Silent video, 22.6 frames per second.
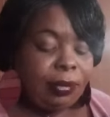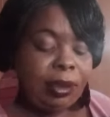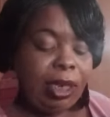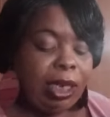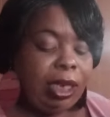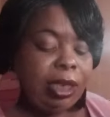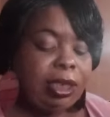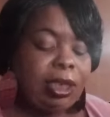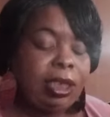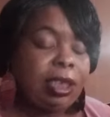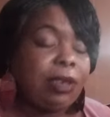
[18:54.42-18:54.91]

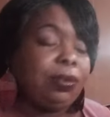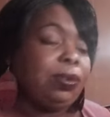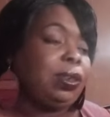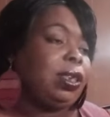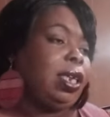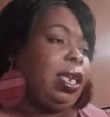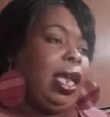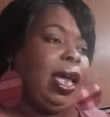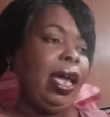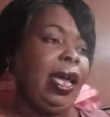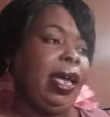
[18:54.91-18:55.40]
that just
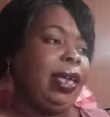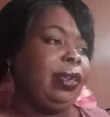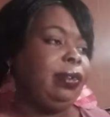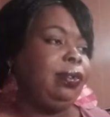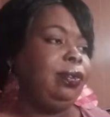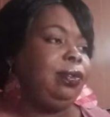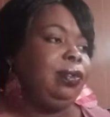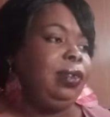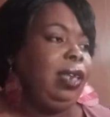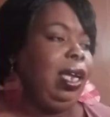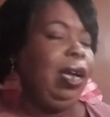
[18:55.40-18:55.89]
was a lot
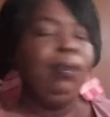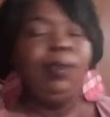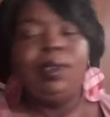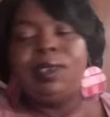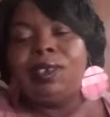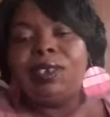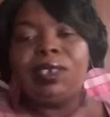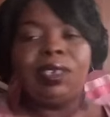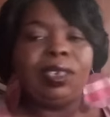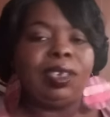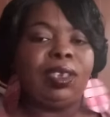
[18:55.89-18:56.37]
that
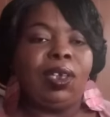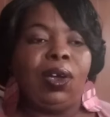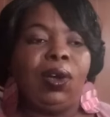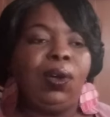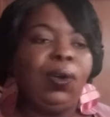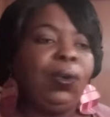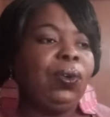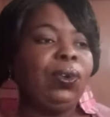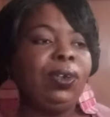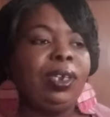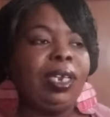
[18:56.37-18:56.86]
was just a
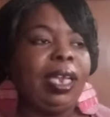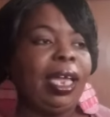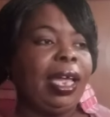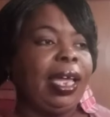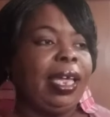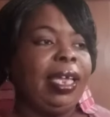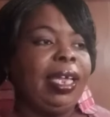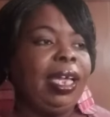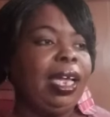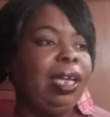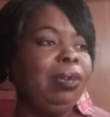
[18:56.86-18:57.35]
whole
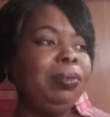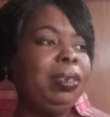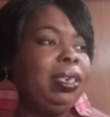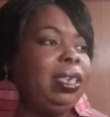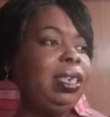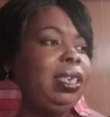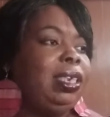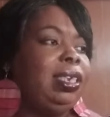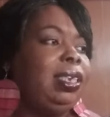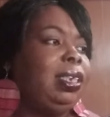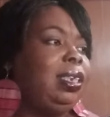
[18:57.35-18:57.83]
lot. I
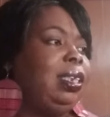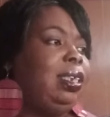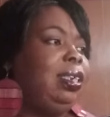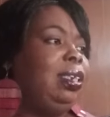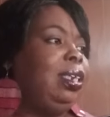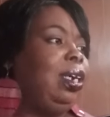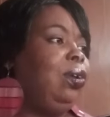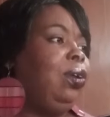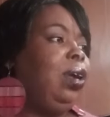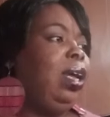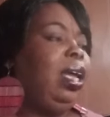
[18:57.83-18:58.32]
mean,
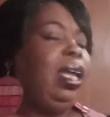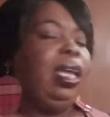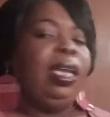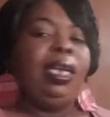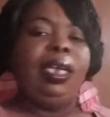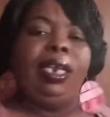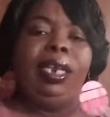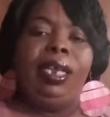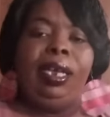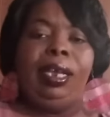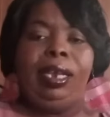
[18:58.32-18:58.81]
you know,
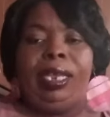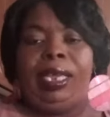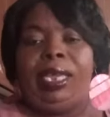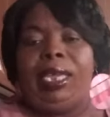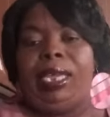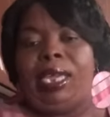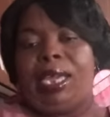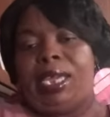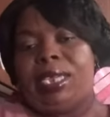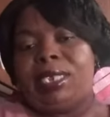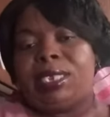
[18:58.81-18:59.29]
clearly
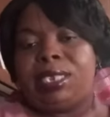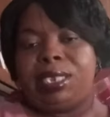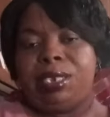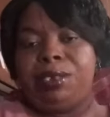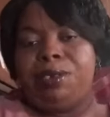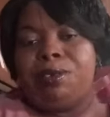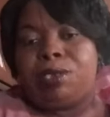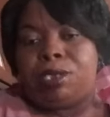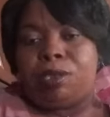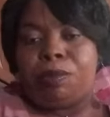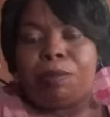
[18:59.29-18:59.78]
he ain't
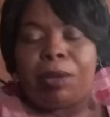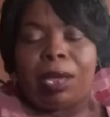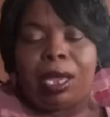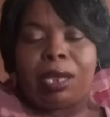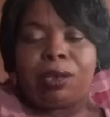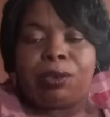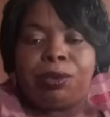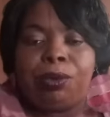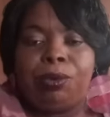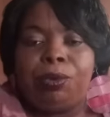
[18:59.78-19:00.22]
serious about